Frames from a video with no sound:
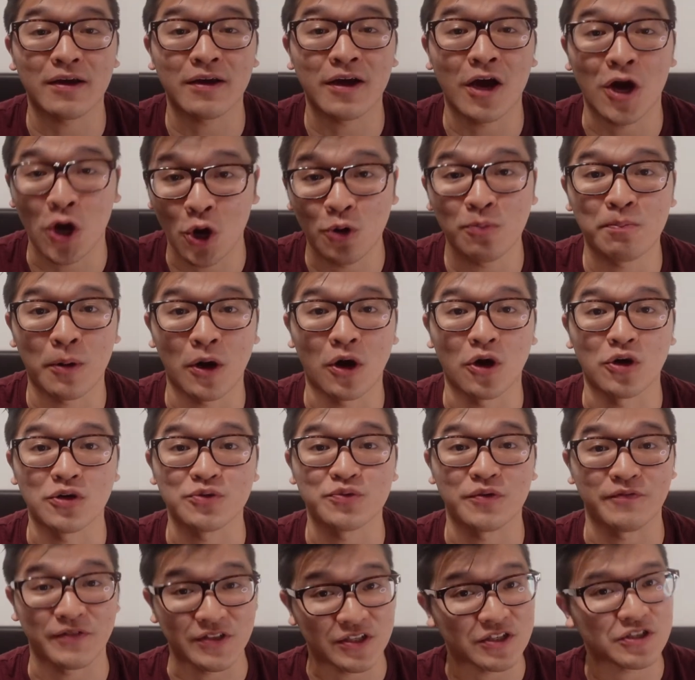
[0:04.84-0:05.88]
a HomePod
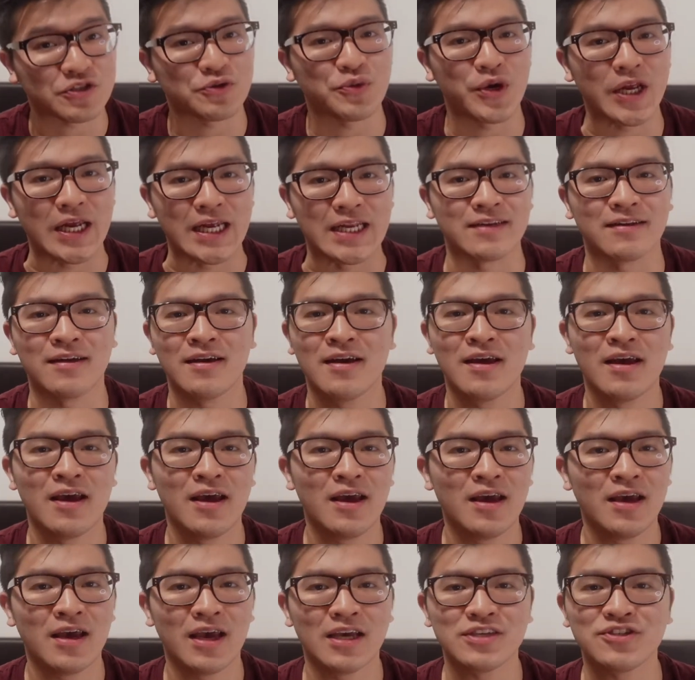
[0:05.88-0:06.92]
with a screen,
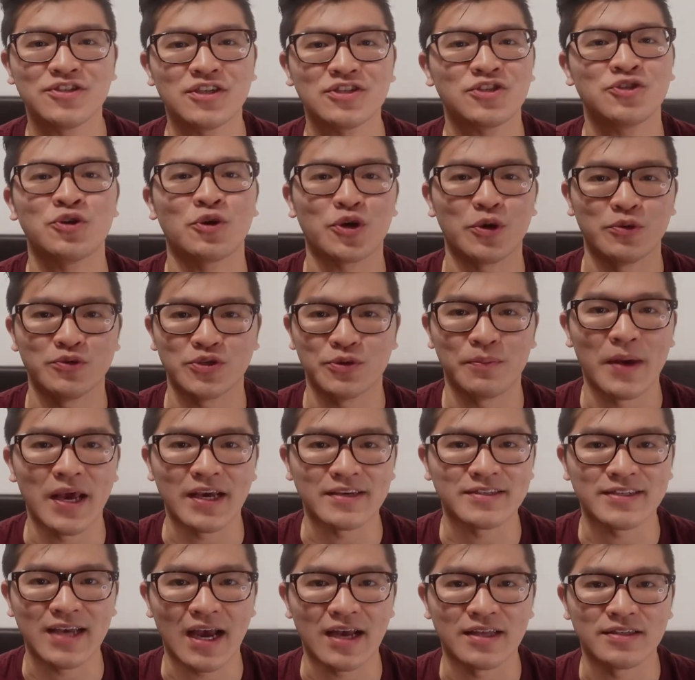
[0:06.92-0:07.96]
it's just not going to make
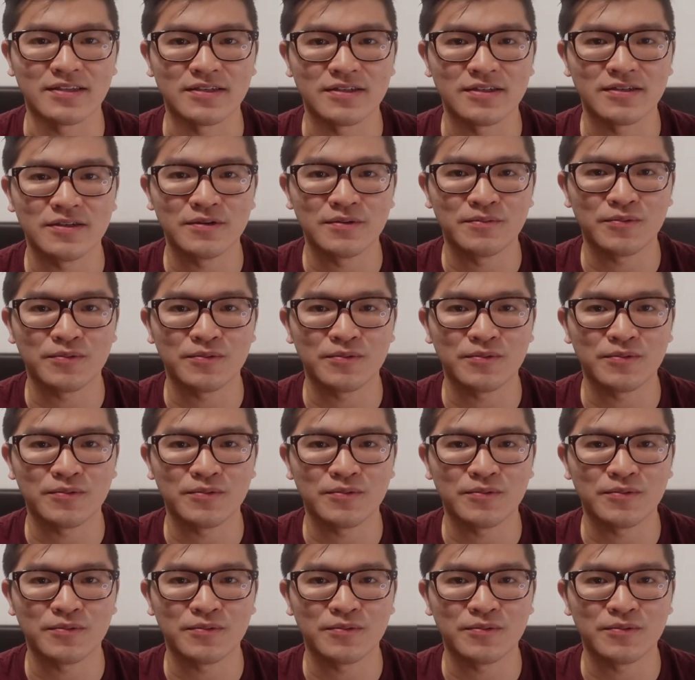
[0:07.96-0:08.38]
sense,